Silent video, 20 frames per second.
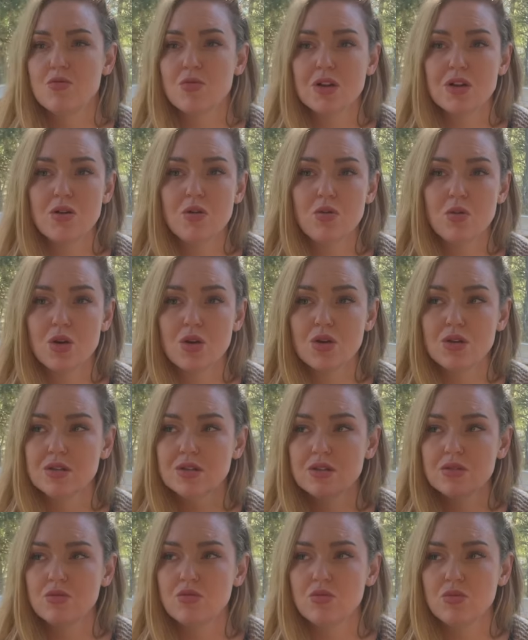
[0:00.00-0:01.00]
real
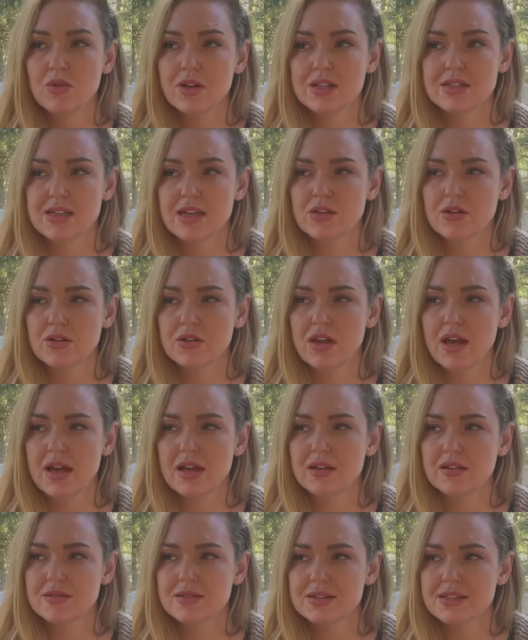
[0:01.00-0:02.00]
world, what does that look
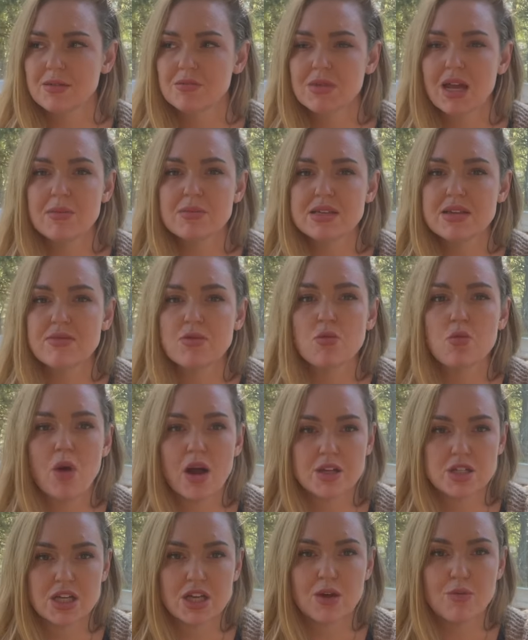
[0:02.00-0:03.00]
like? Sometimes even
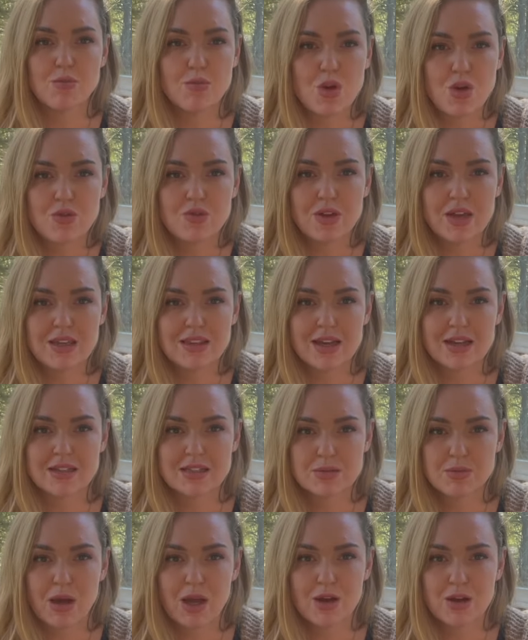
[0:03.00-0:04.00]
watching a movie that
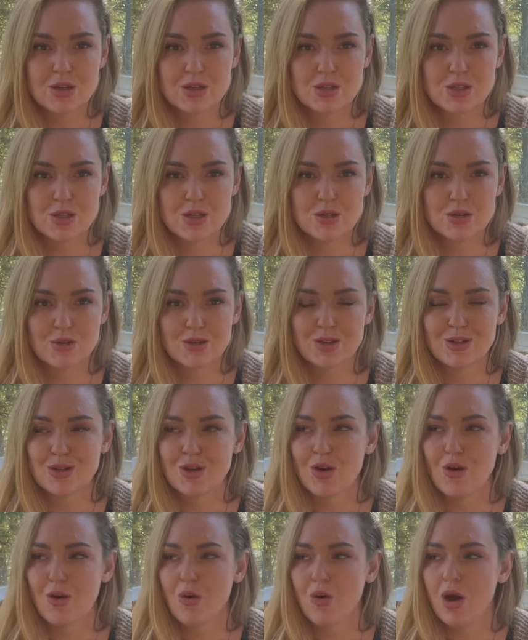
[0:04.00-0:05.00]
inspires you. You
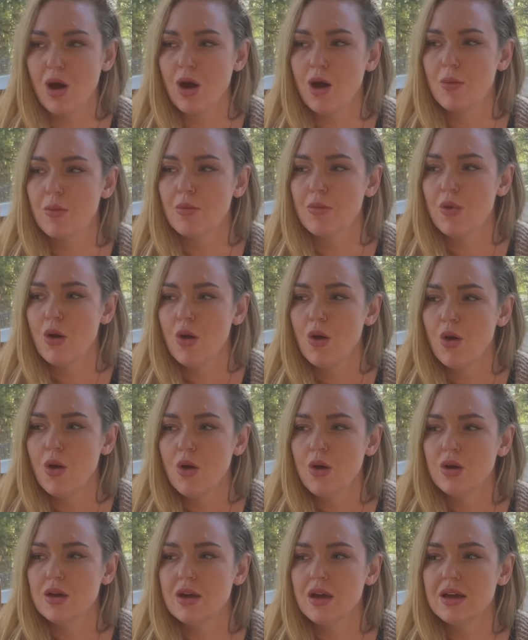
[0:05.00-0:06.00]
know,
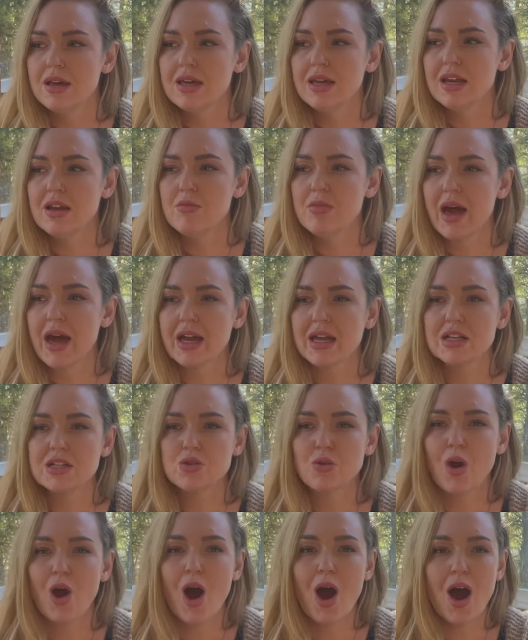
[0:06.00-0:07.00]
getting back
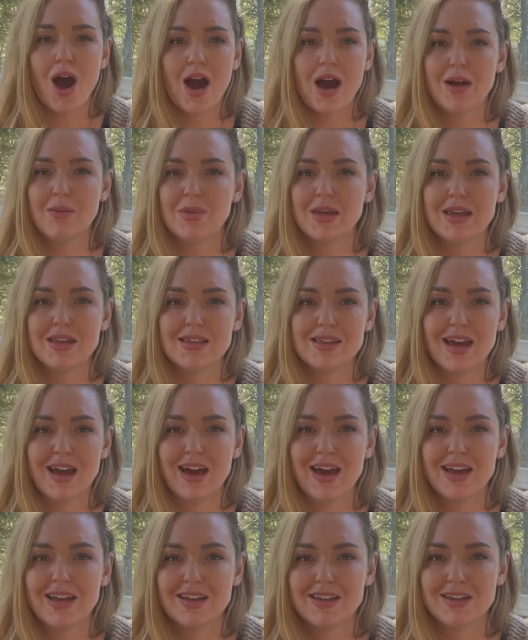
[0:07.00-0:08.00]
into a hobby
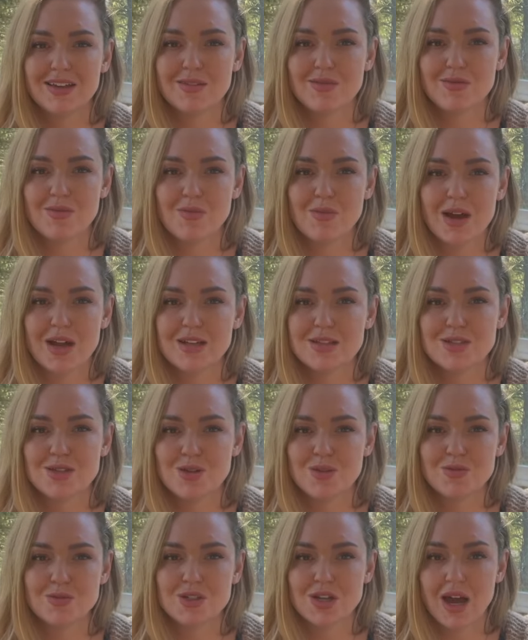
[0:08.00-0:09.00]
that reminds
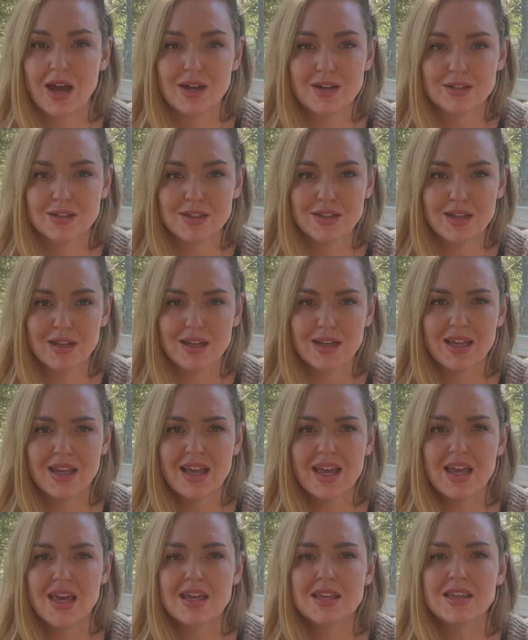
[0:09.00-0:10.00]
you of childhood.
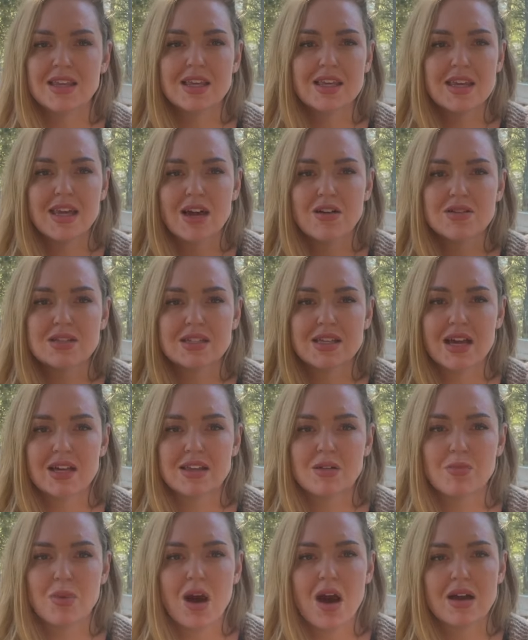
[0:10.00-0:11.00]
Thinking
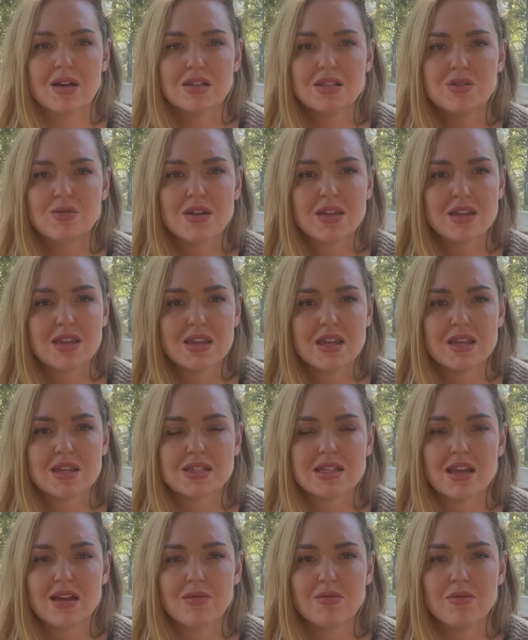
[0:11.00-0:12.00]
outside the box. Doing
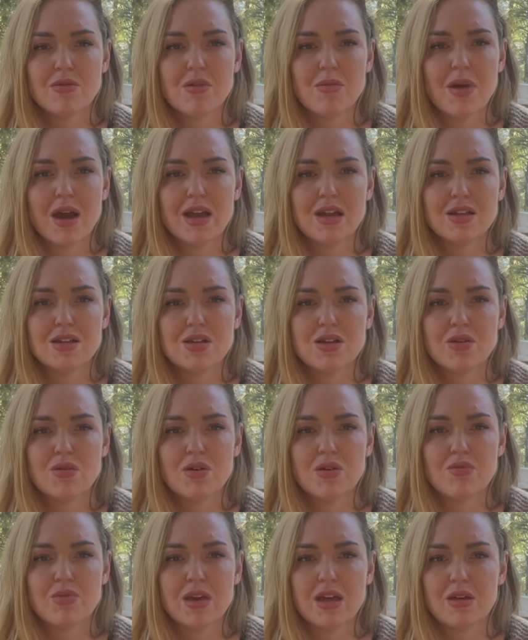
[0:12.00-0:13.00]
things that remind
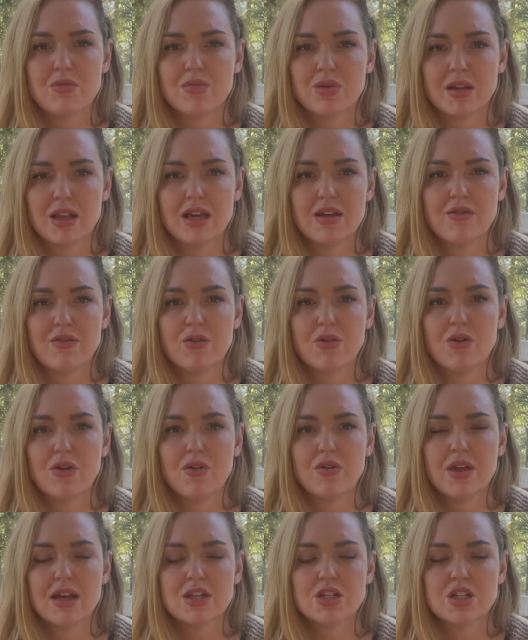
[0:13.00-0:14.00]
you of being
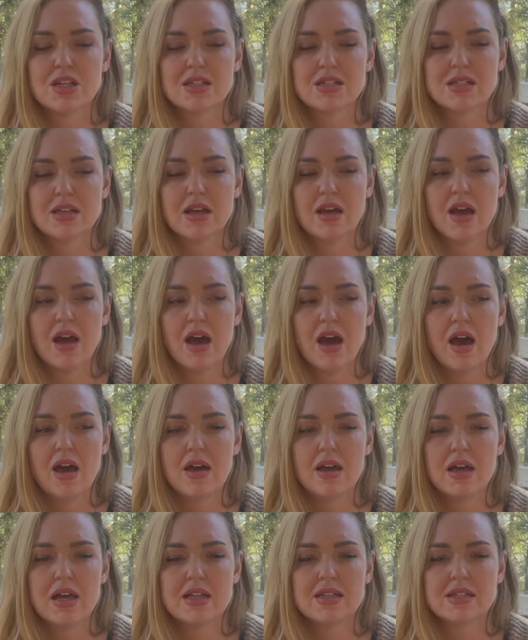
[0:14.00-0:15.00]
playful. That just,
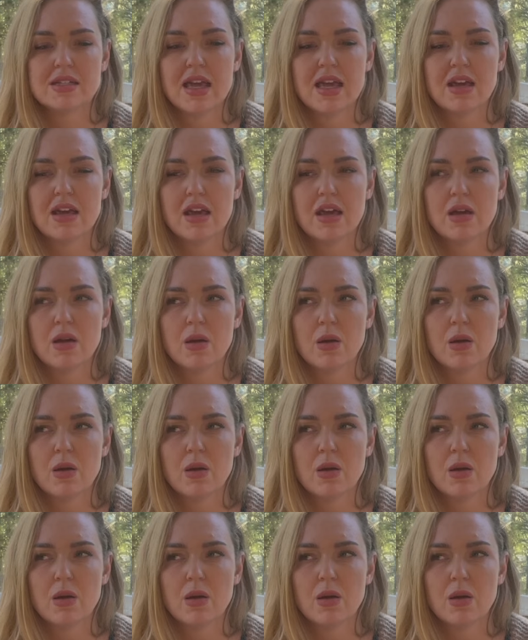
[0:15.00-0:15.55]
it's like